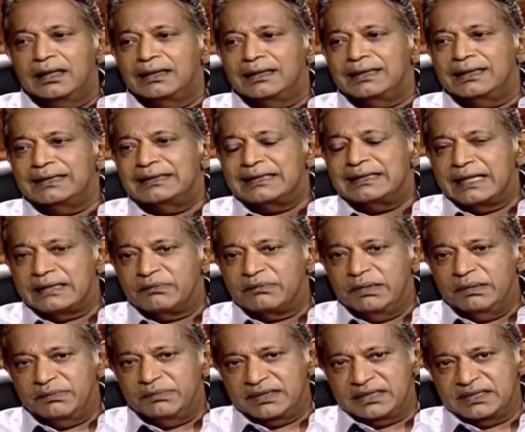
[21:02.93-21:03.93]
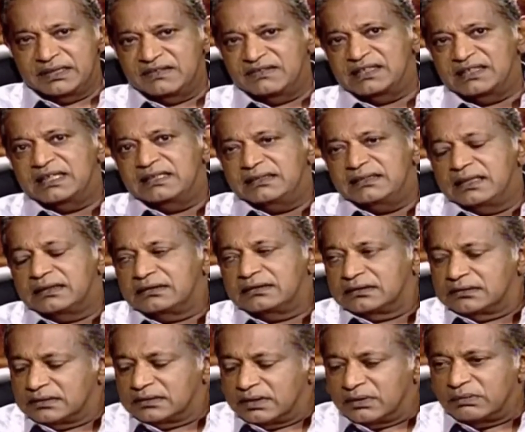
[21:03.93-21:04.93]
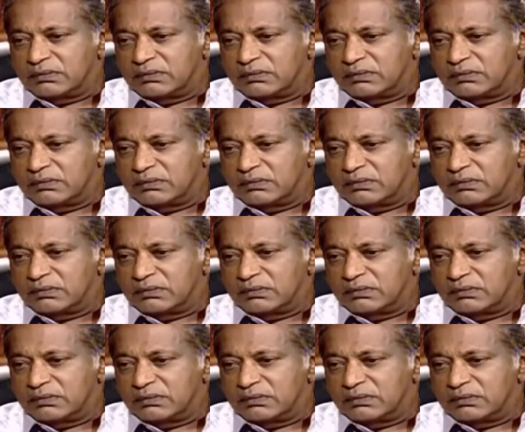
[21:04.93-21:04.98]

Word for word: in that people sort of said that, you know,